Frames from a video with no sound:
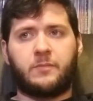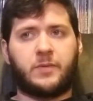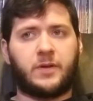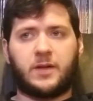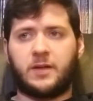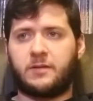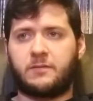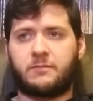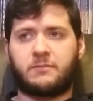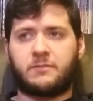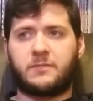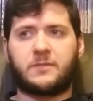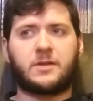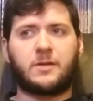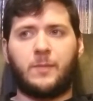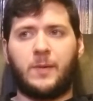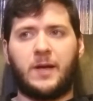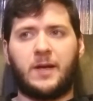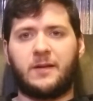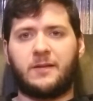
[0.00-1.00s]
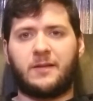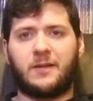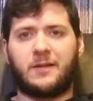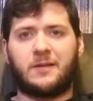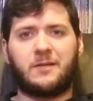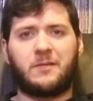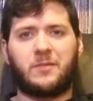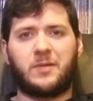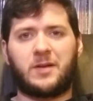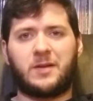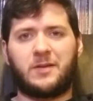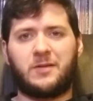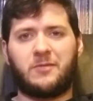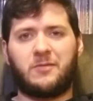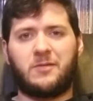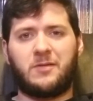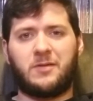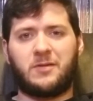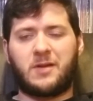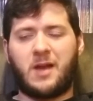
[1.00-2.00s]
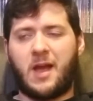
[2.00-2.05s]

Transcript: But to me, you